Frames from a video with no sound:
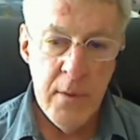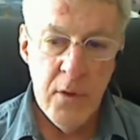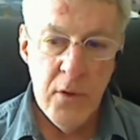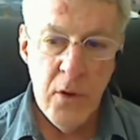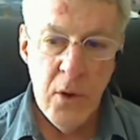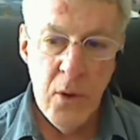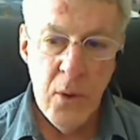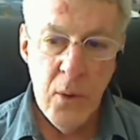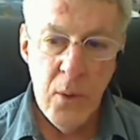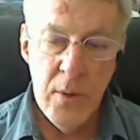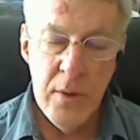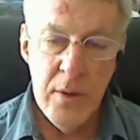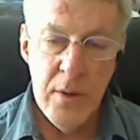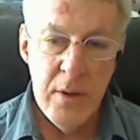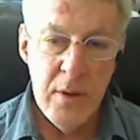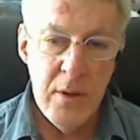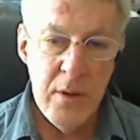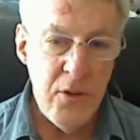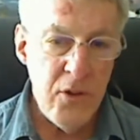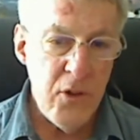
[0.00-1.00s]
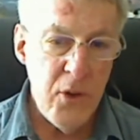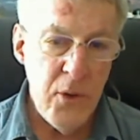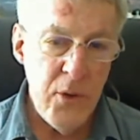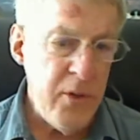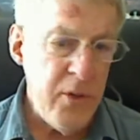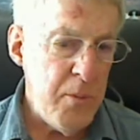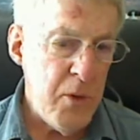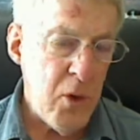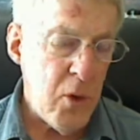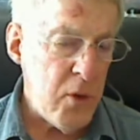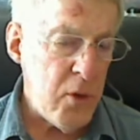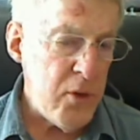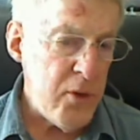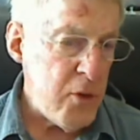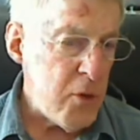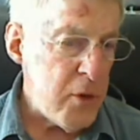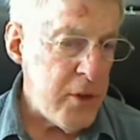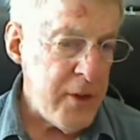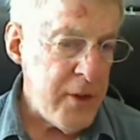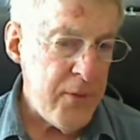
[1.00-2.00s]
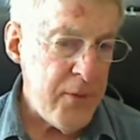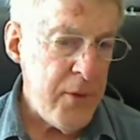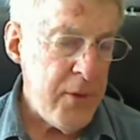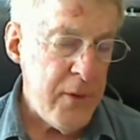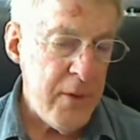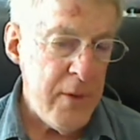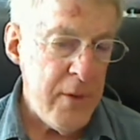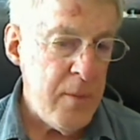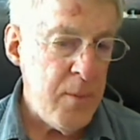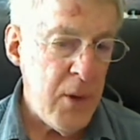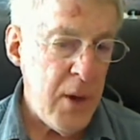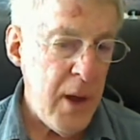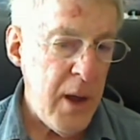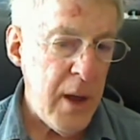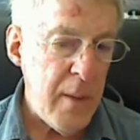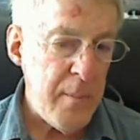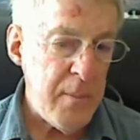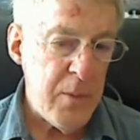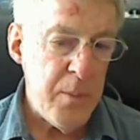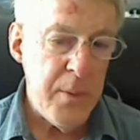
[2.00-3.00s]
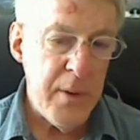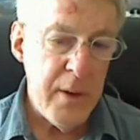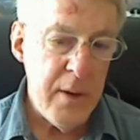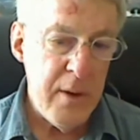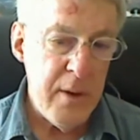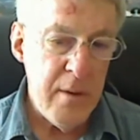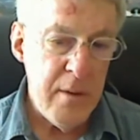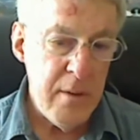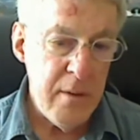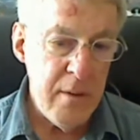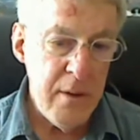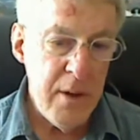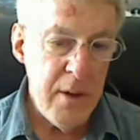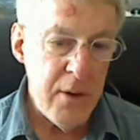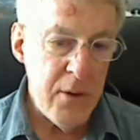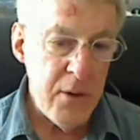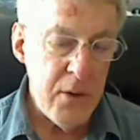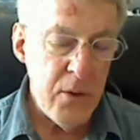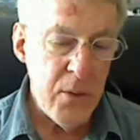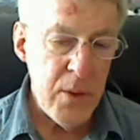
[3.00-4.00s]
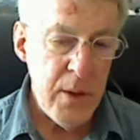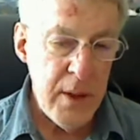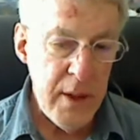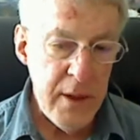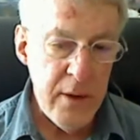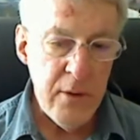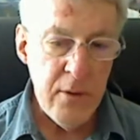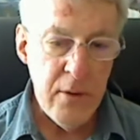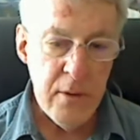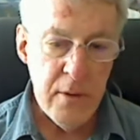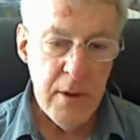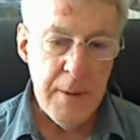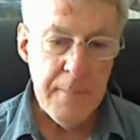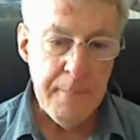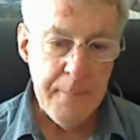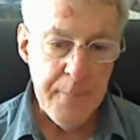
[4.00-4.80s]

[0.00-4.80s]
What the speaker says: So it shows some cultural differences, perhaps, but you know, it's really interesting.